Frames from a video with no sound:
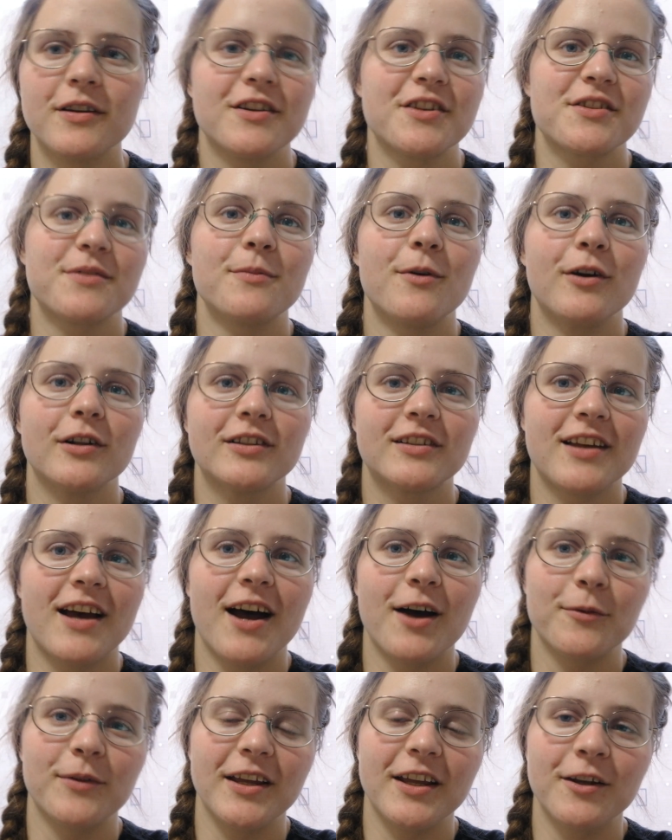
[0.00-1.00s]
in a small
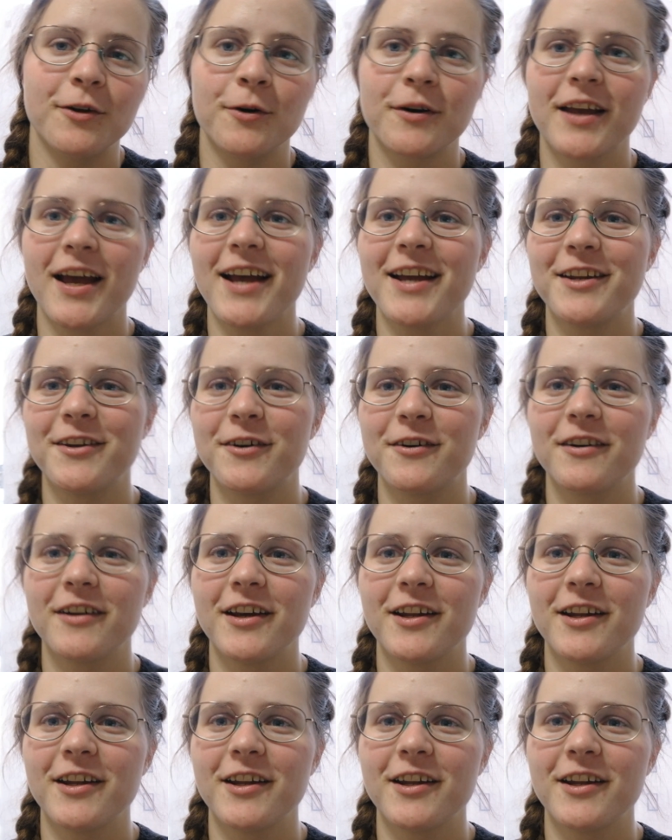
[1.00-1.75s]
town in Hokkaido,